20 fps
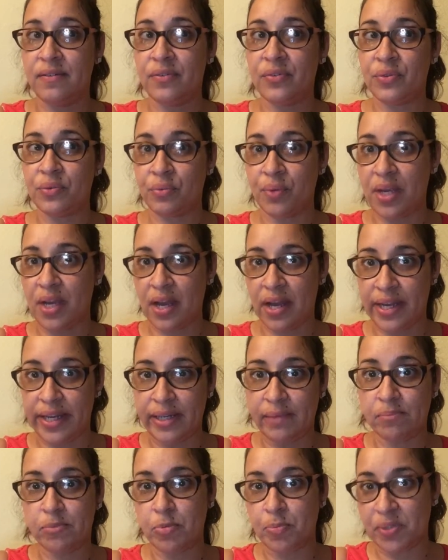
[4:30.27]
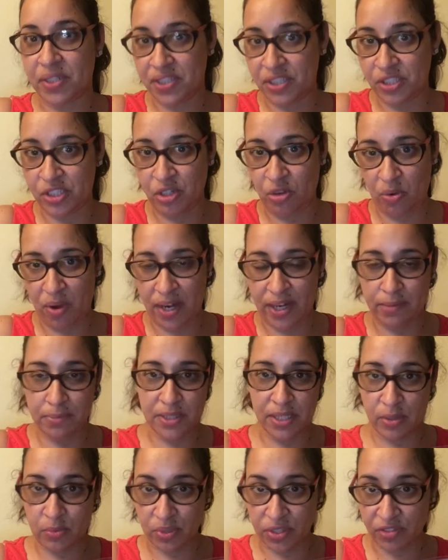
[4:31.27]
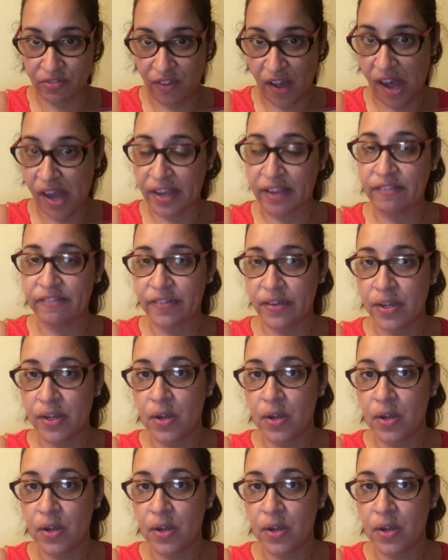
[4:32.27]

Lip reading: 3 items plus 2 items equals 5,